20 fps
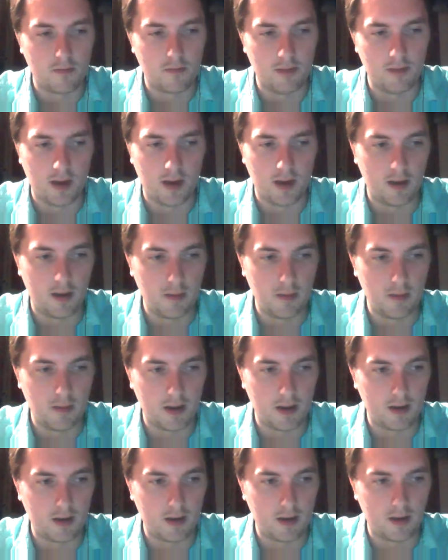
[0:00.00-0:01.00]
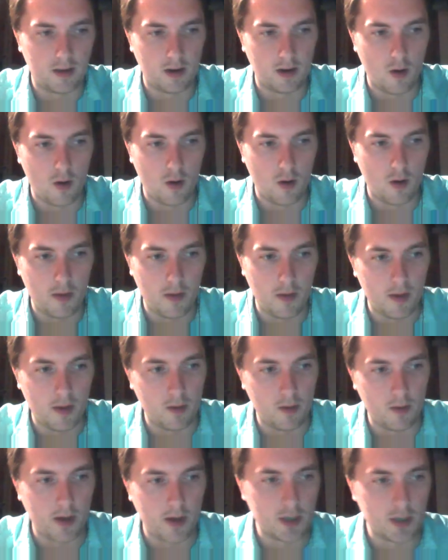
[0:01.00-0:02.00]
I'm not going to go out of my way
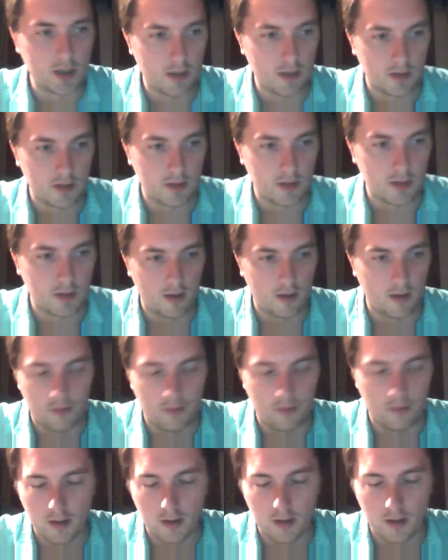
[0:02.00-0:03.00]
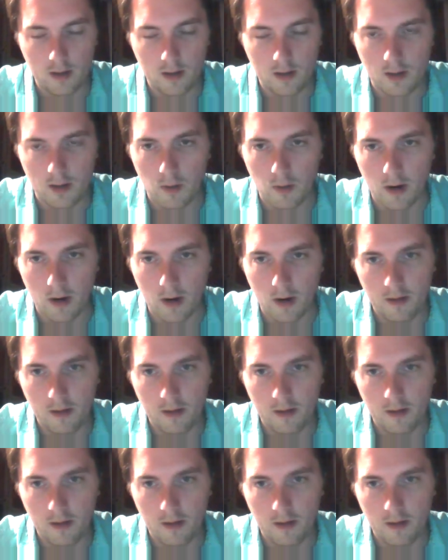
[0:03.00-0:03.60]
to watch any of his stuff really anymore.